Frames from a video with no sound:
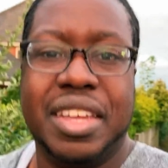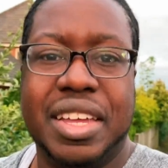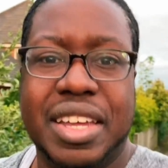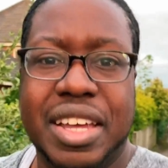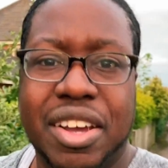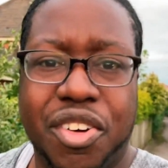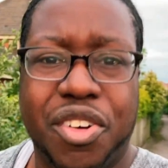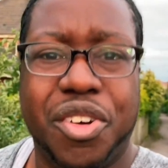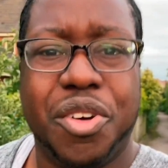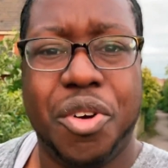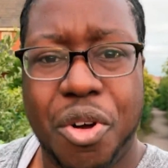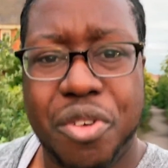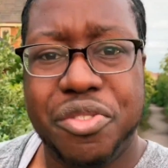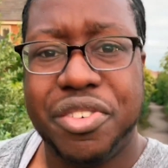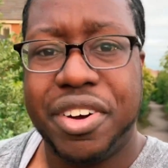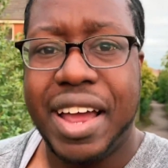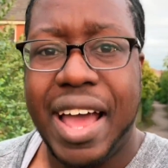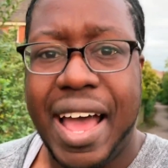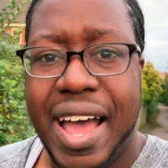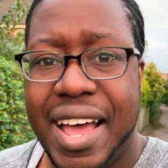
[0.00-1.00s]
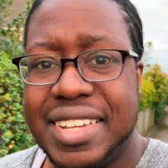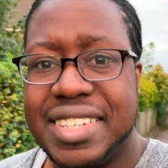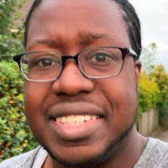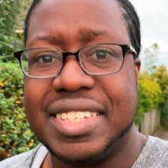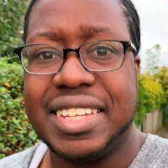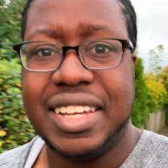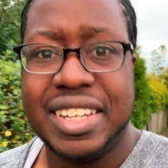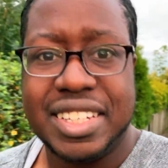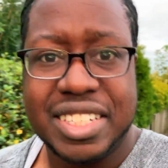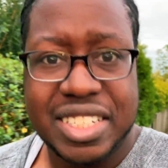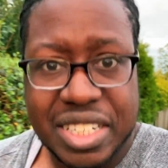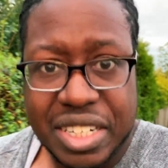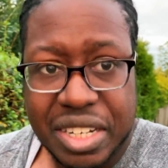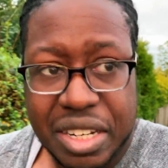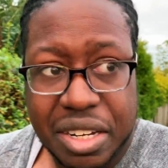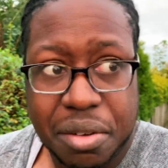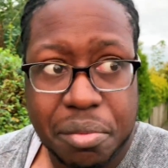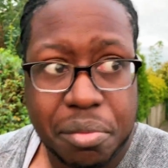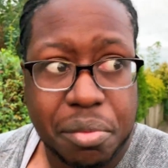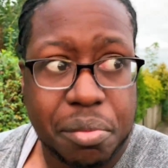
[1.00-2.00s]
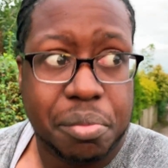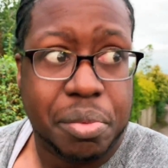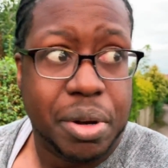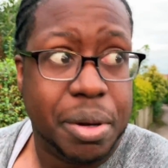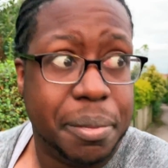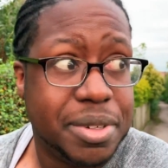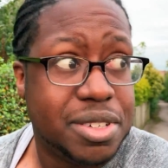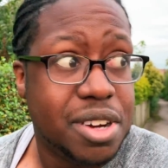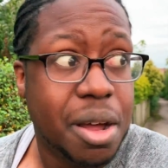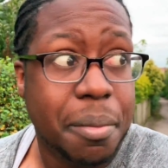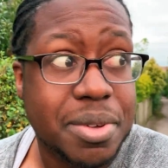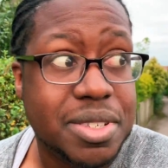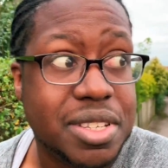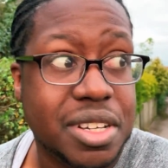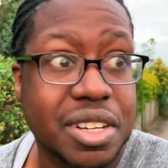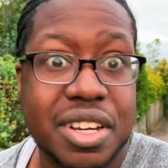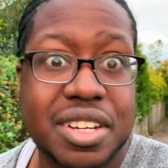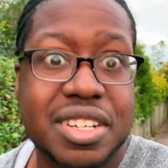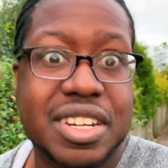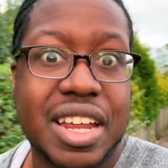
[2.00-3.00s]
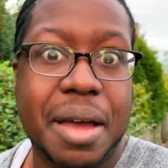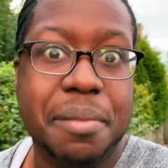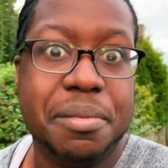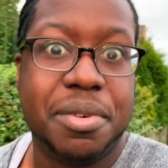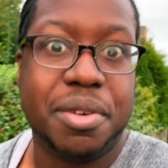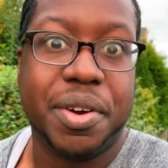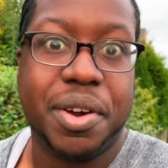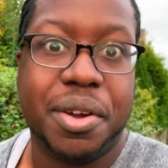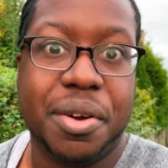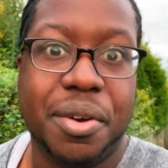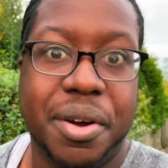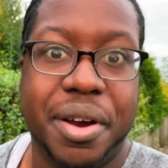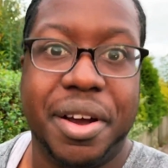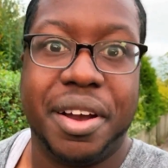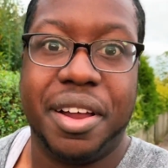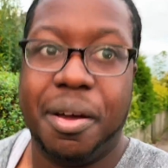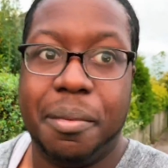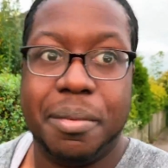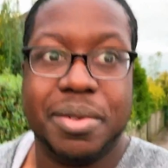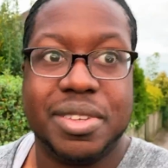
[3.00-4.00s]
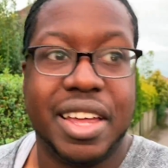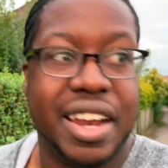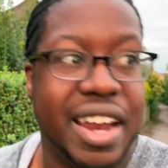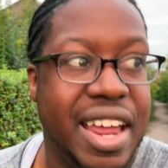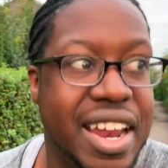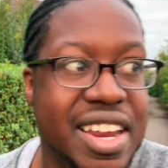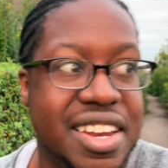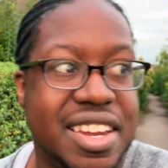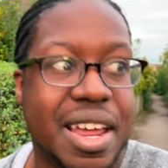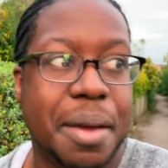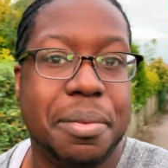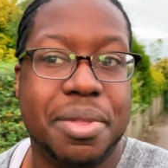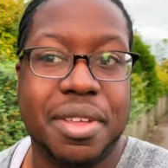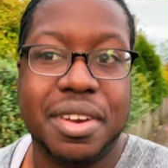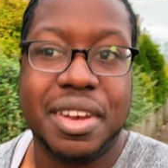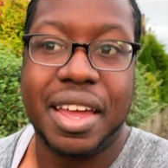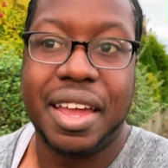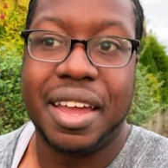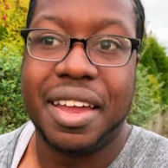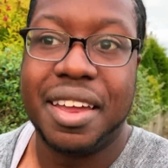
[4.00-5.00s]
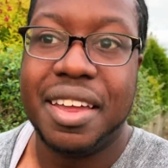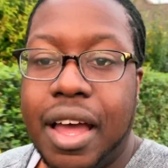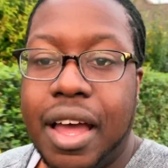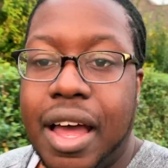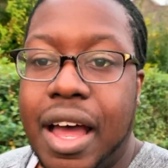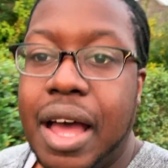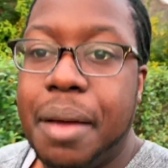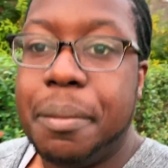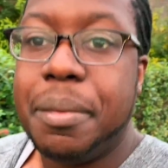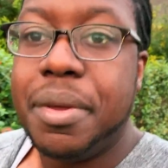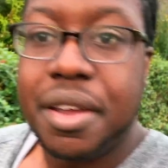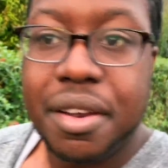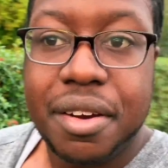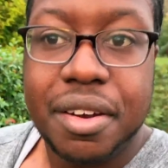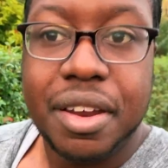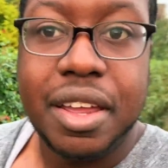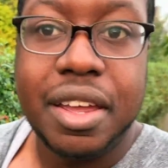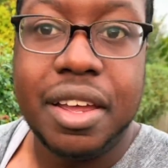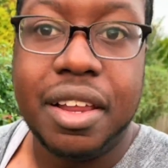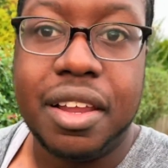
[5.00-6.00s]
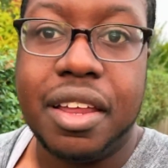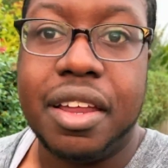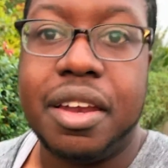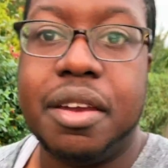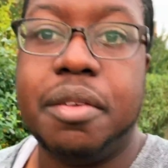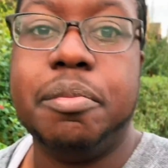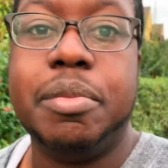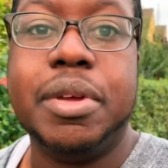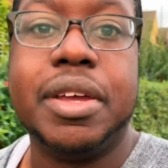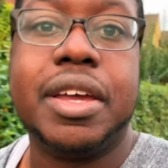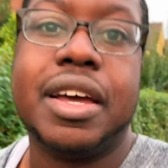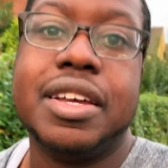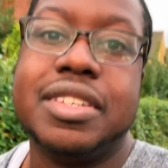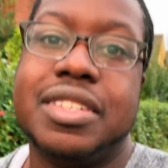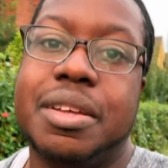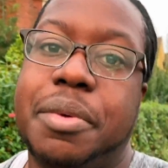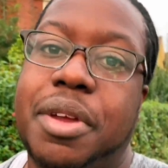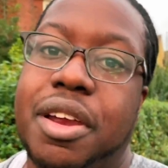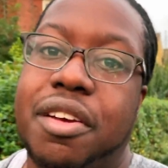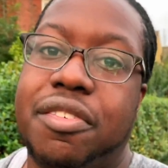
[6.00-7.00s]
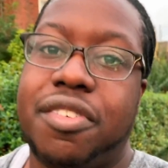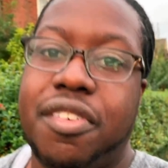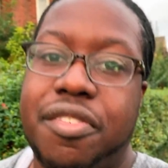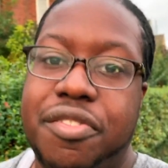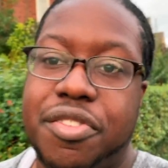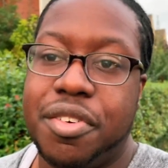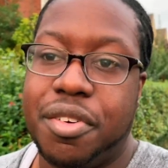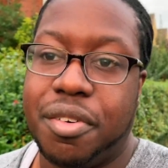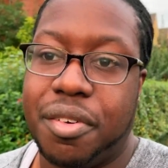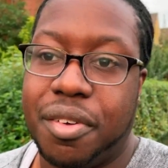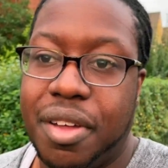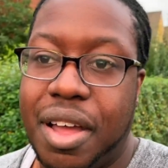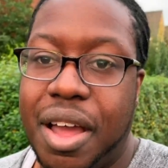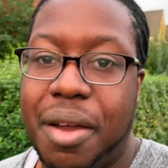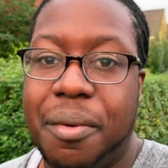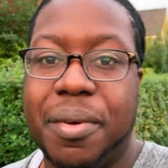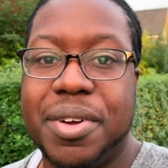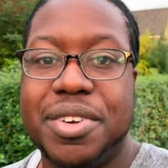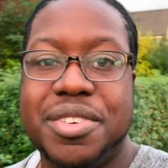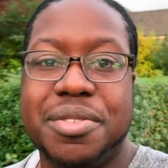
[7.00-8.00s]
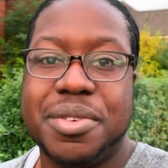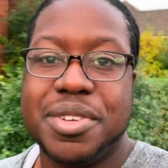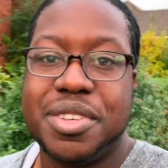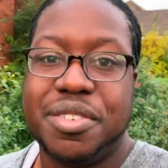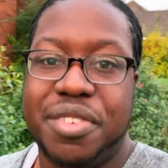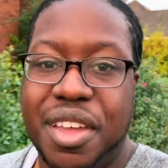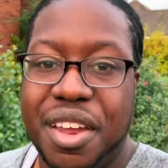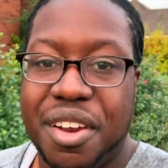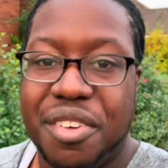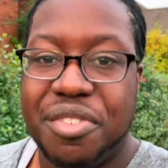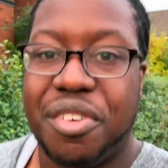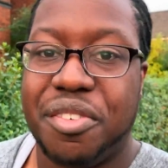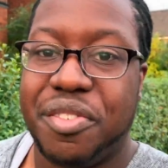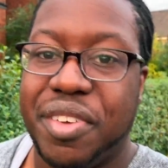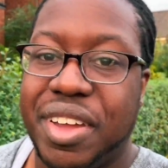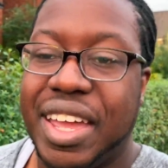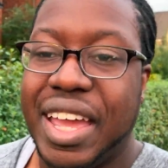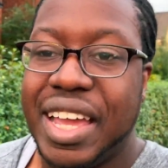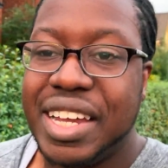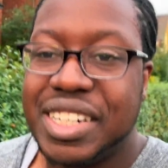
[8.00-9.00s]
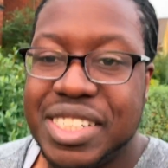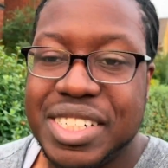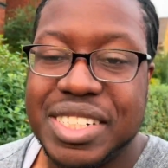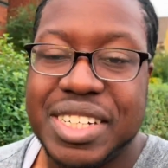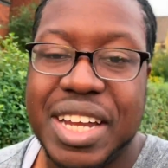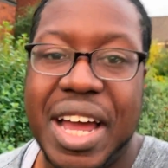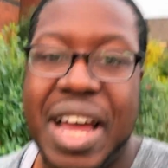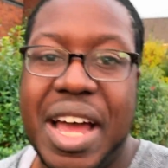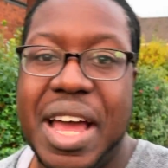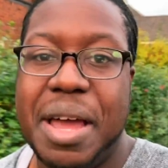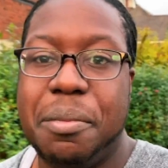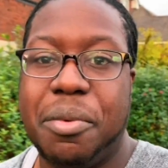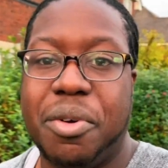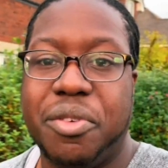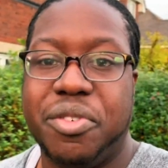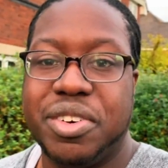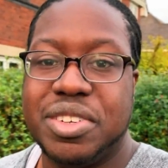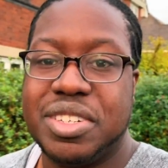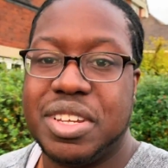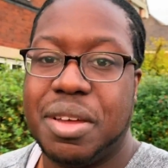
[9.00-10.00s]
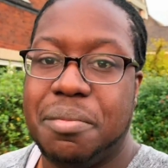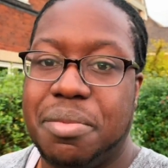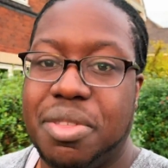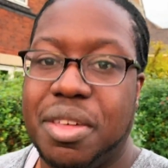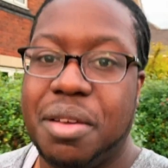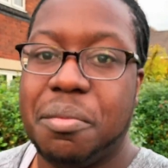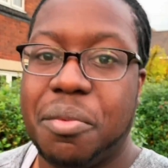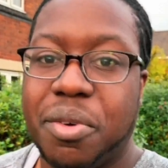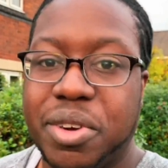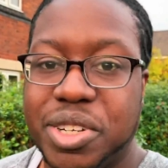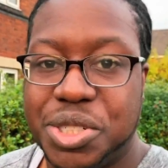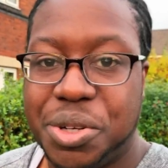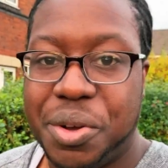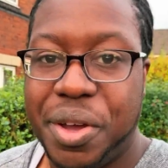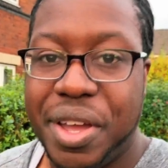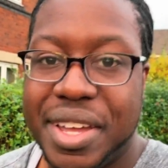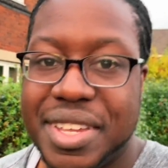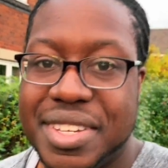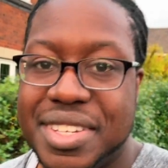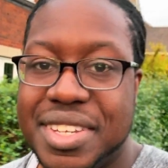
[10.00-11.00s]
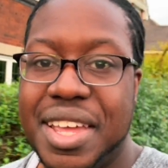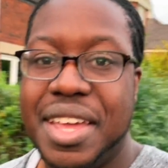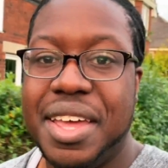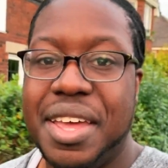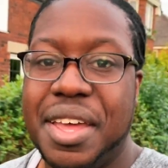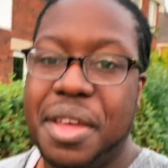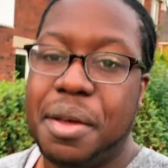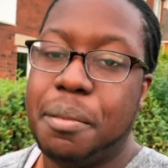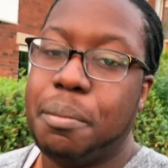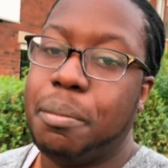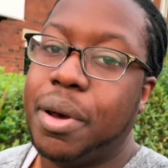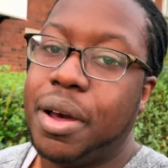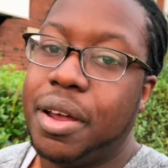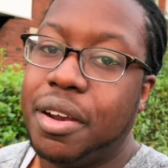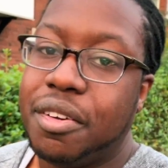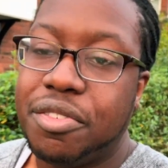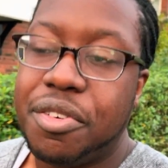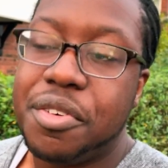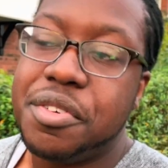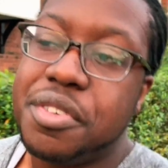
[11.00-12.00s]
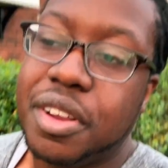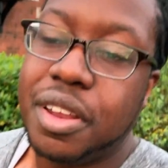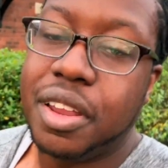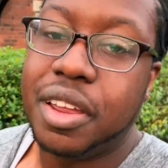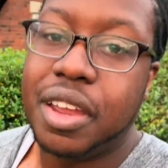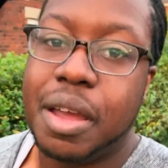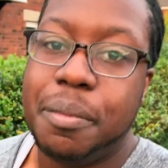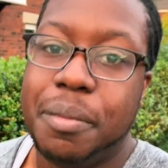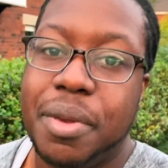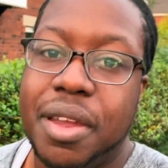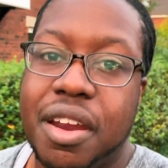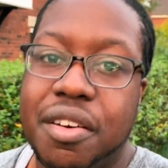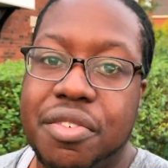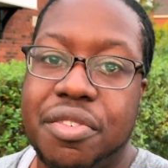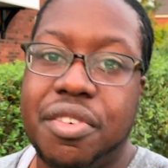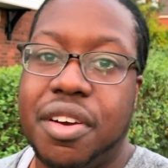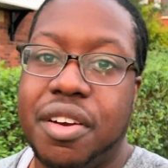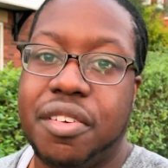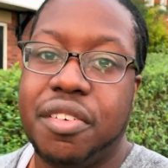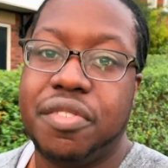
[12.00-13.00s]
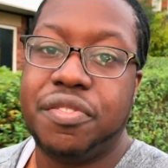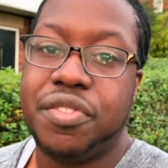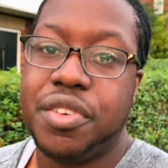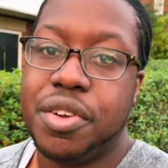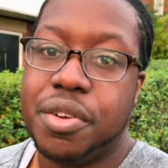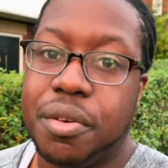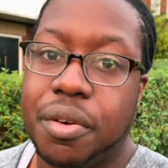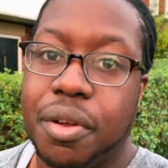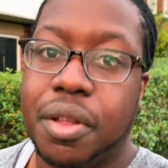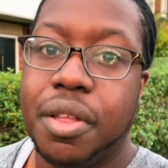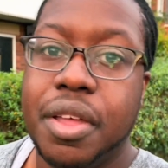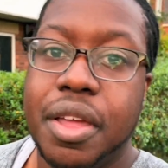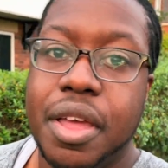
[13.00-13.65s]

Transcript: or overcast, it's pretty much almost a good time to record, almost at any time of the day. I'm here in England because I'm here for a funeral. I wish I was here for vacation time or for something more joyous, but unfortunately I'm here for a funeral,